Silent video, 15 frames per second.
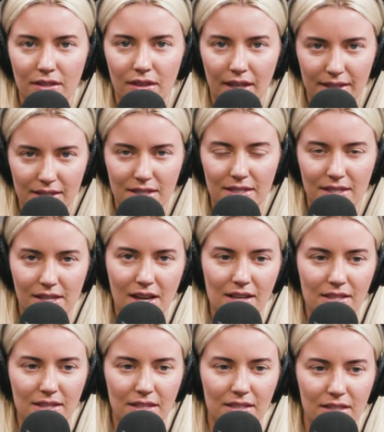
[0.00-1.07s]
let's
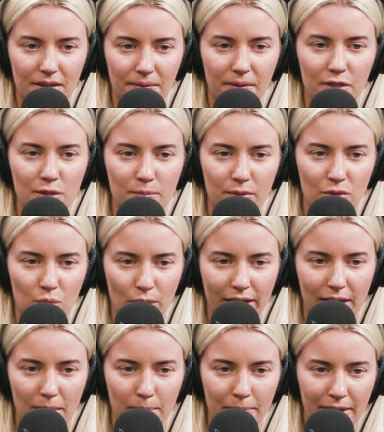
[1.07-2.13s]
discuss the difference
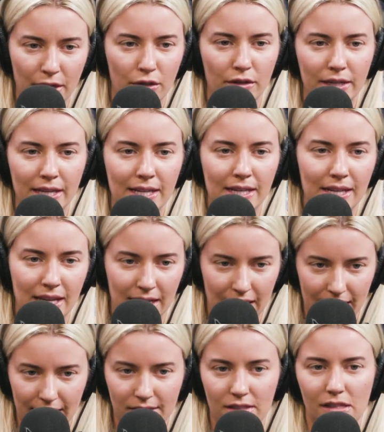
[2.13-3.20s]
between a period and
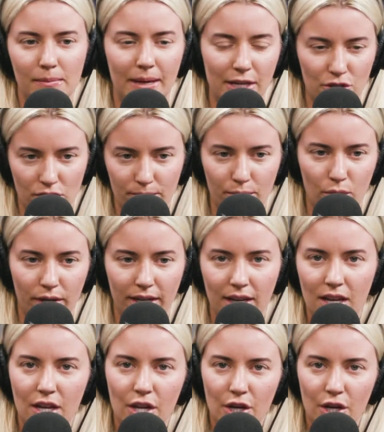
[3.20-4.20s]
an exclamation point.